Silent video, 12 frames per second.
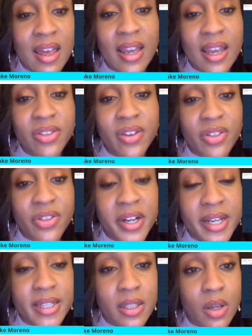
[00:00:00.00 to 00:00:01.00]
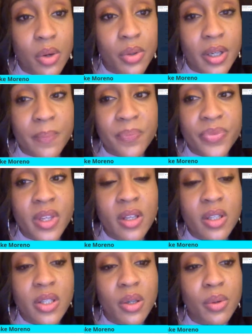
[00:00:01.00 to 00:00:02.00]
in their 30s and older.
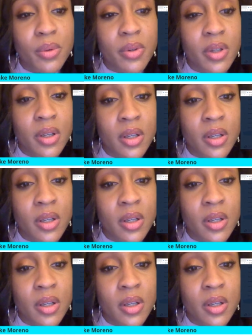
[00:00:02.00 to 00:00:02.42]
So